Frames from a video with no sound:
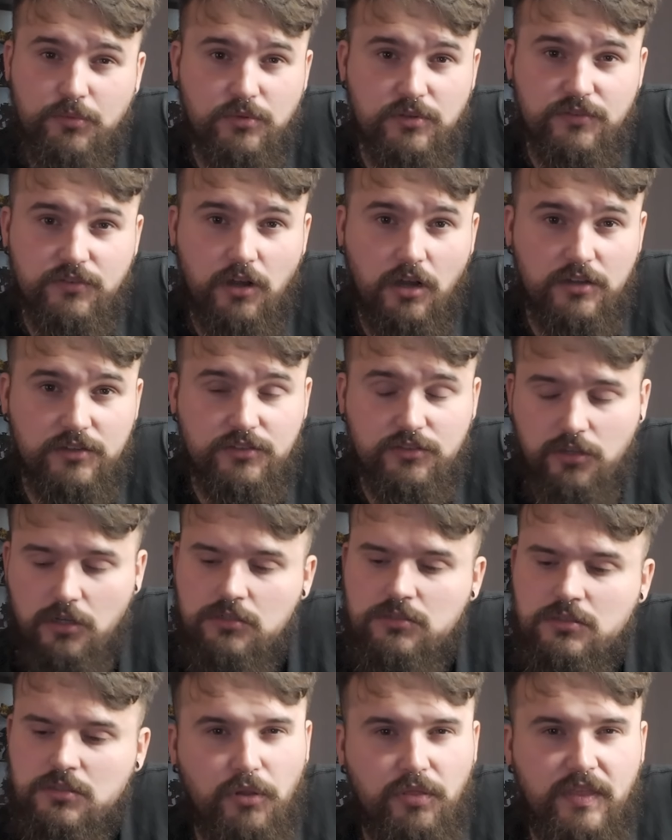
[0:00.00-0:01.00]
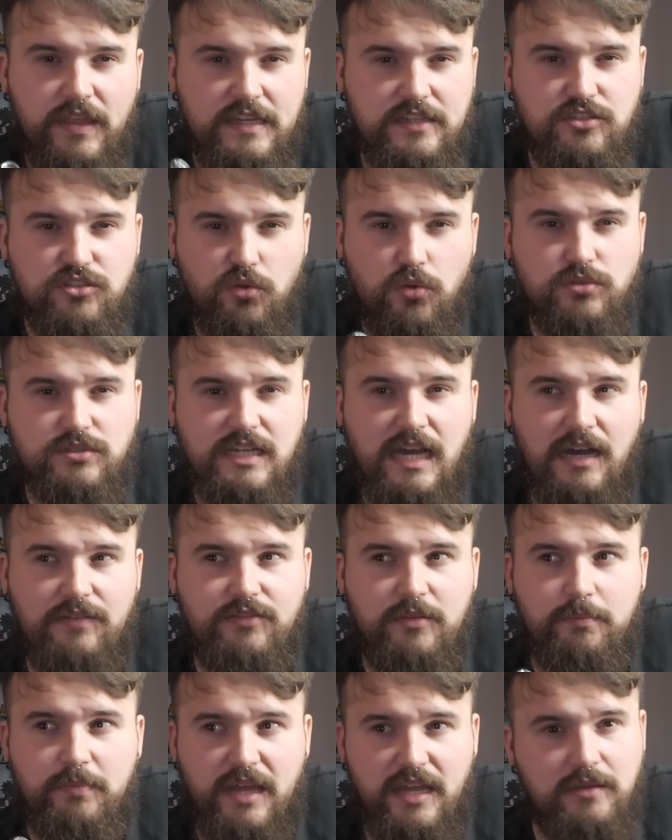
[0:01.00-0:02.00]
would have got it done, but they don't
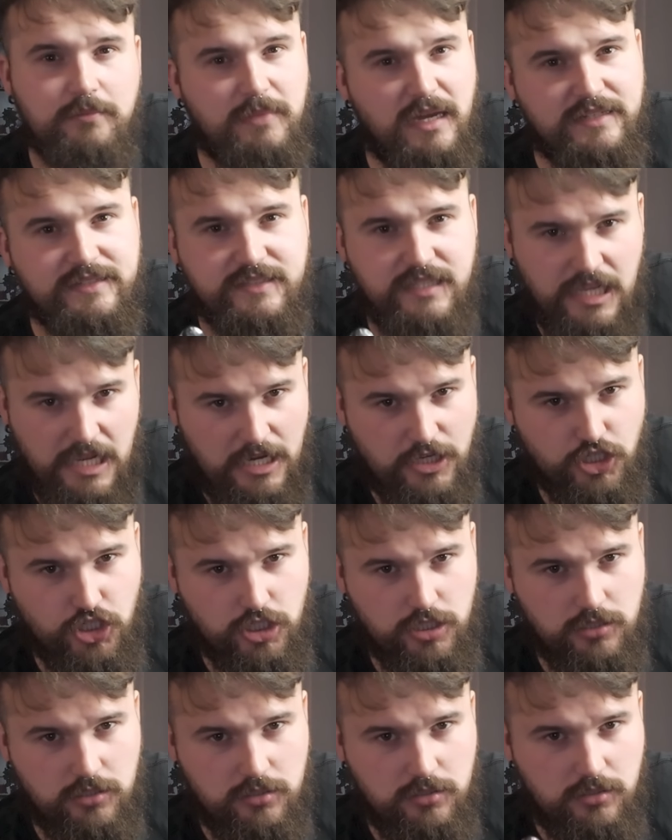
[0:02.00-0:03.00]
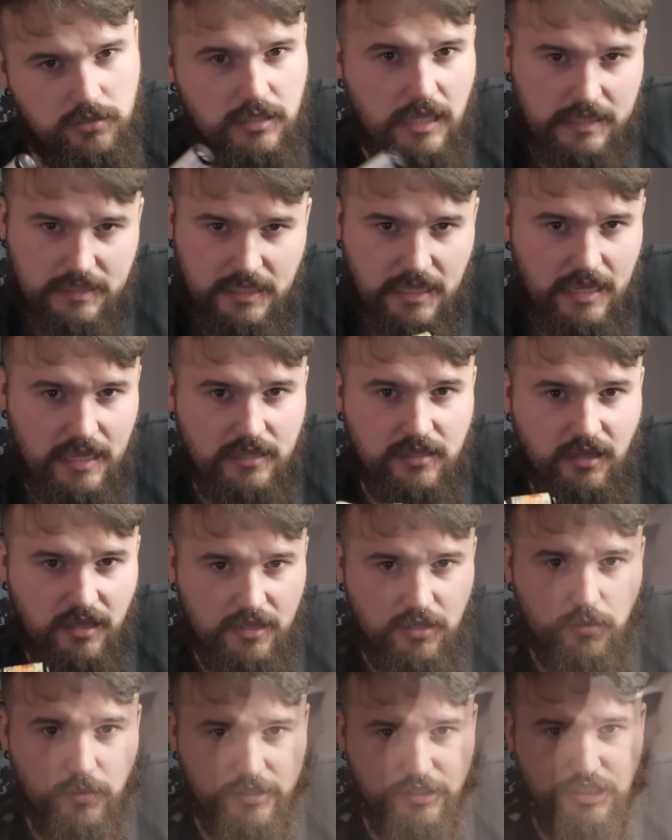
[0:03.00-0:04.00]
have the pigmentation that the
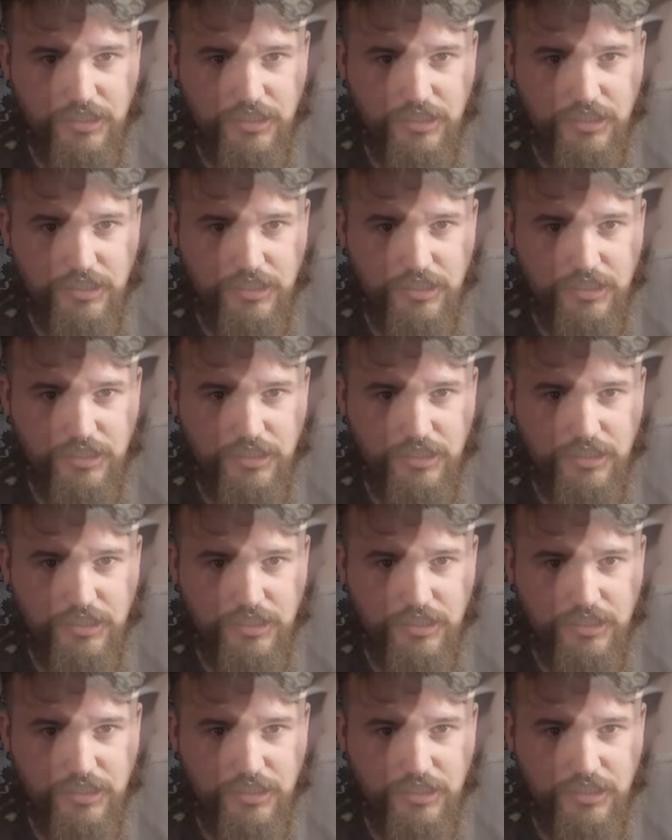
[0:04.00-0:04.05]
AK Quick